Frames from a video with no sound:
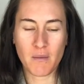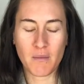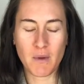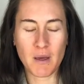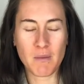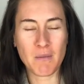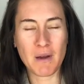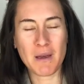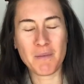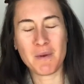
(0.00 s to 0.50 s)

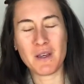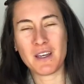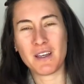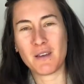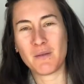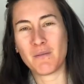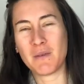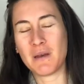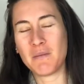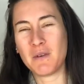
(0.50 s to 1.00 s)
it might be
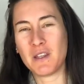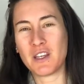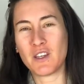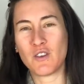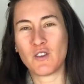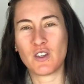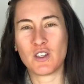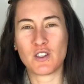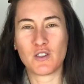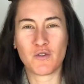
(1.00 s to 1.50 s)
that
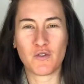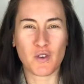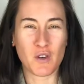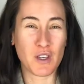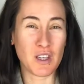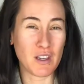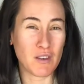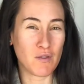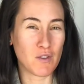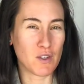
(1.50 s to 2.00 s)
you need to
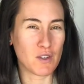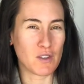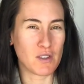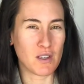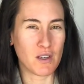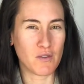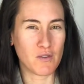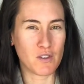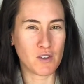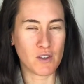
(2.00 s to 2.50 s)
forgive
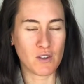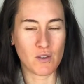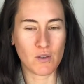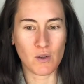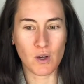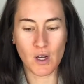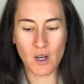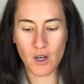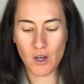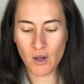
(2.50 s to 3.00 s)
yourself too
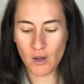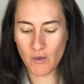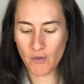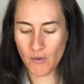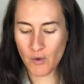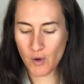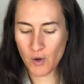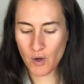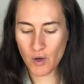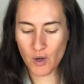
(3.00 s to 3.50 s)

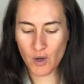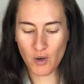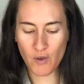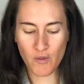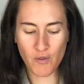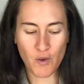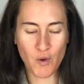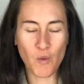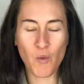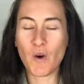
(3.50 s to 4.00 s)
for
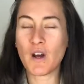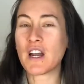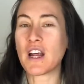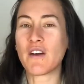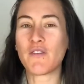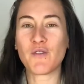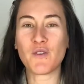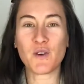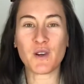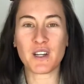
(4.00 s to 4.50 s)

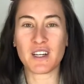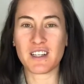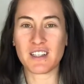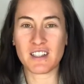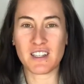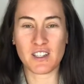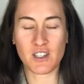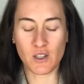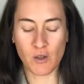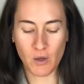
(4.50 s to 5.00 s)
whatever it is
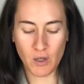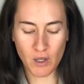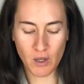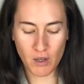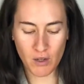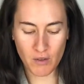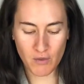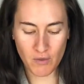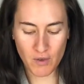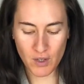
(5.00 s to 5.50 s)
that's going
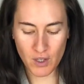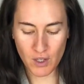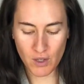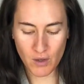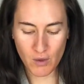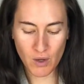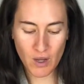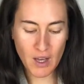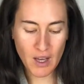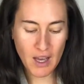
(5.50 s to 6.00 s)
on for
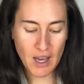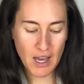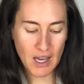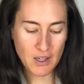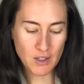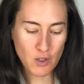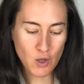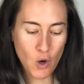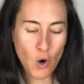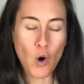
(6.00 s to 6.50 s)
you,
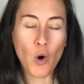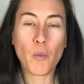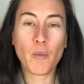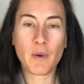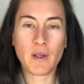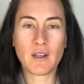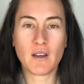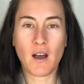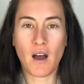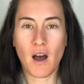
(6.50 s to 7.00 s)
and
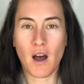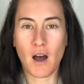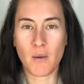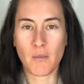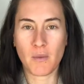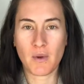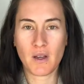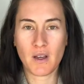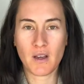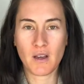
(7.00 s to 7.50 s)
open
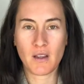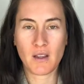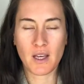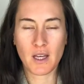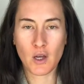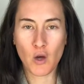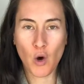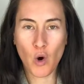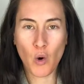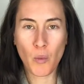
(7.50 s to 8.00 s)
up.
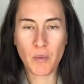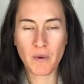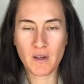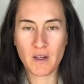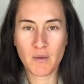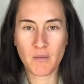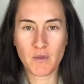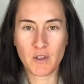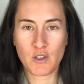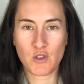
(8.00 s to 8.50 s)
Like open
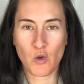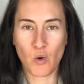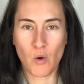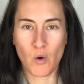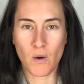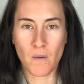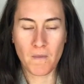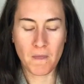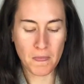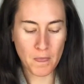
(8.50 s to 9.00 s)
up the
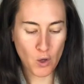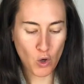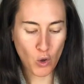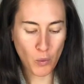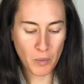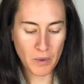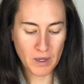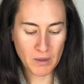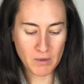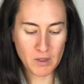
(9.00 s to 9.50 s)
door,
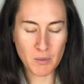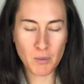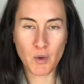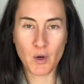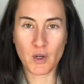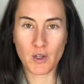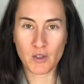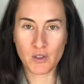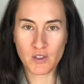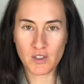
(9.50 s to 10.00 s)
open up the
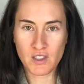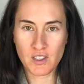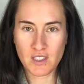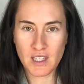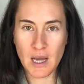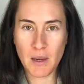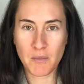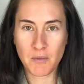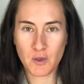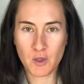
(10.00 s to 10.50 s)
portal,
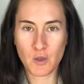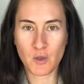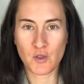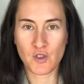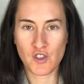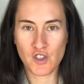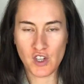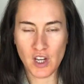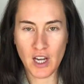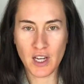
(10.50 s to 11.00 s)
step through,
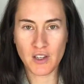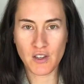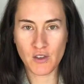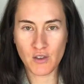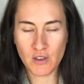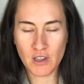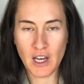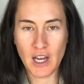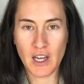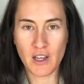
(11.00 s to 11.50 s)
shine your
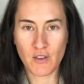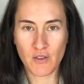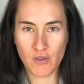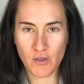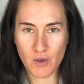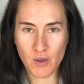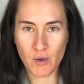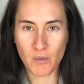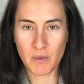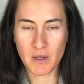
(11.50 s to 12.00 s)
light
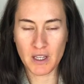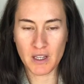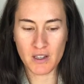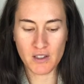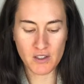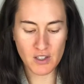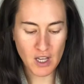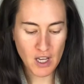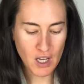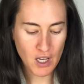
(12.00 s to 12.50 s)
through,
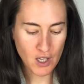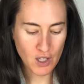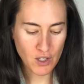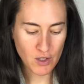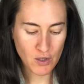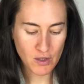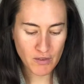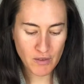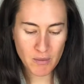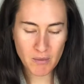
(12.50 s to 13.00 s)
because
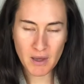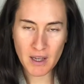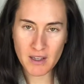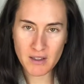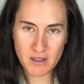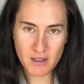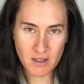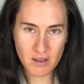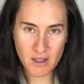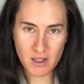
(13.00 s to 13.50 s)
you have
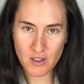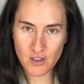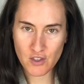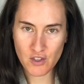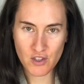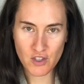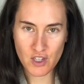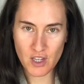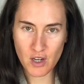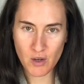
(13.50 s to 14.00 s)
amazing things to
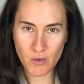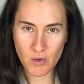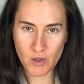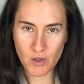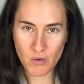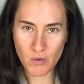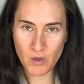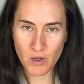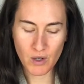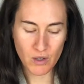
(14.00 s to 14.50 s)
share with
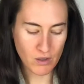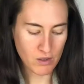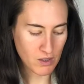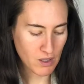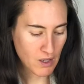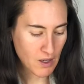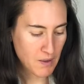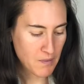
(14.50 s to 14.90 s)
the world.